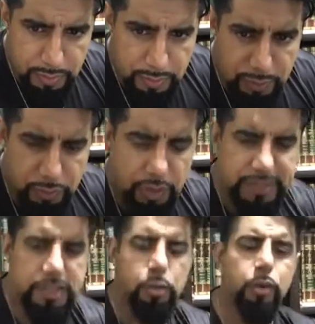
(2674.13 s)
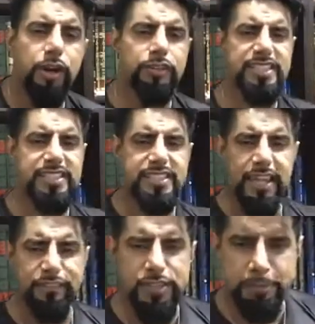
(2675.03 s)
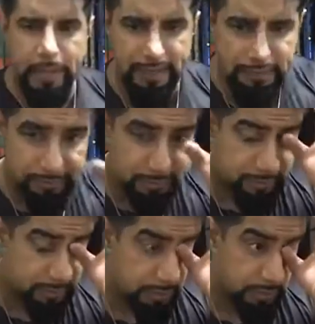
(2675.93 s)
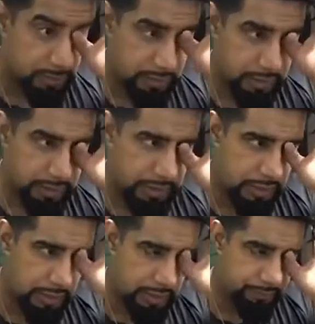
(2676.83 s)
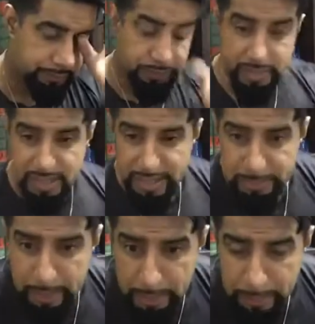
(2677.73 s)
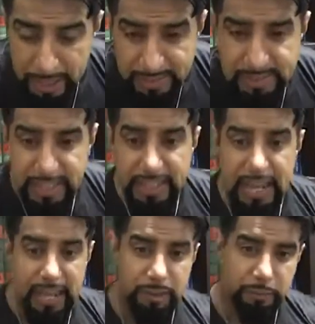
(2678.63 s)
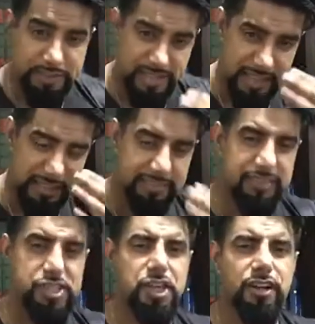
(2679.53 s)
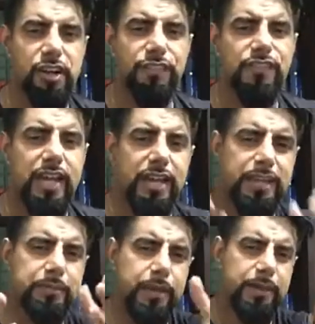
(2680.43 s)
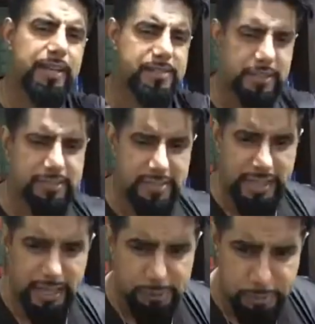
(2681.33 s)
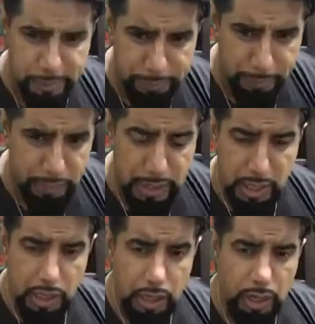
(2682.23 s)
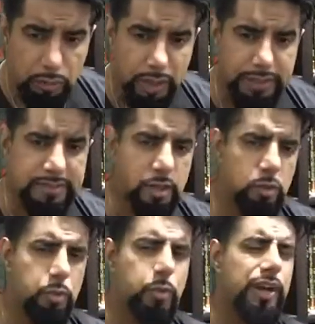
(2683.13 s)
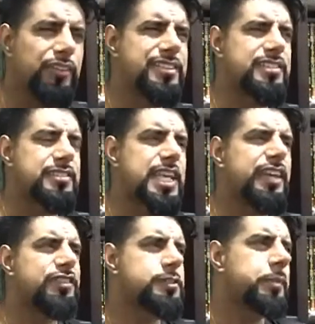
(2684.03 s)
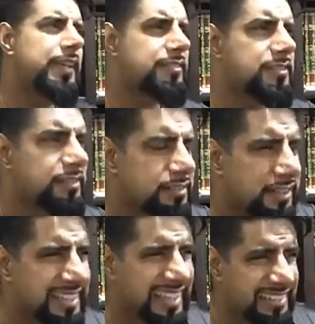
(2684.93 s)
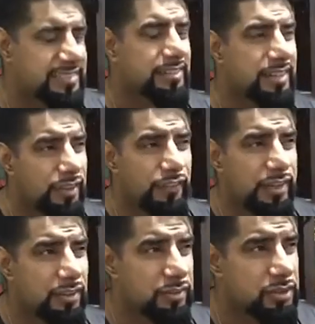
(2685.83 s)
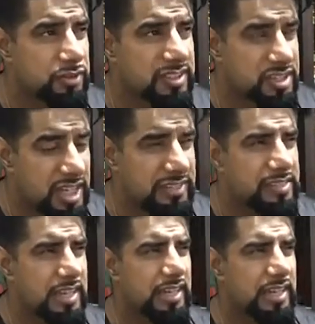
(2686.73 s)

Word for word: All right, so where is a safe space? Um, Imam Hassan, ahlan wa sahlan, tasharrafna. Imam Hassan is in the house, people. Right, so where is a safe space to study? It's difficult to suggest.